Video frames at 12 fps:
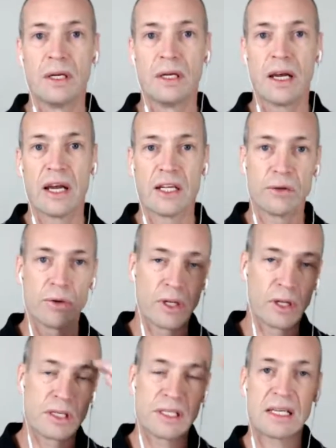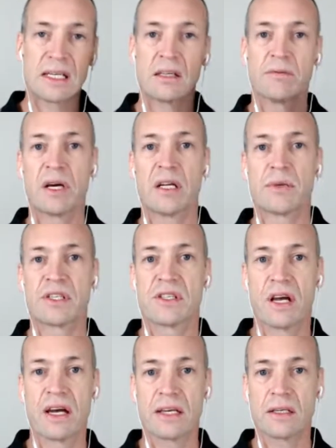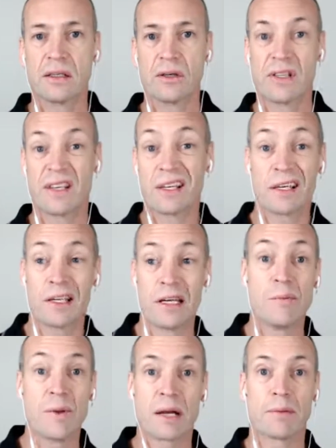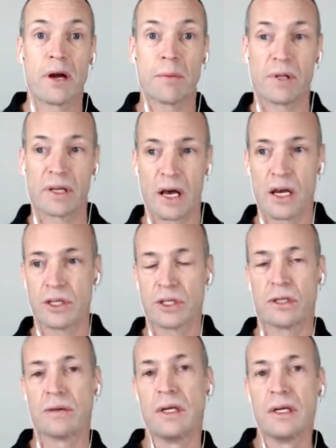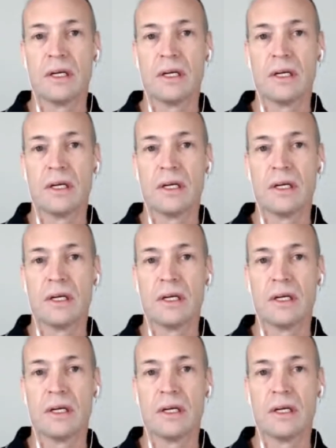and you realize, oh, I made a mistake. Is that going to impact my application?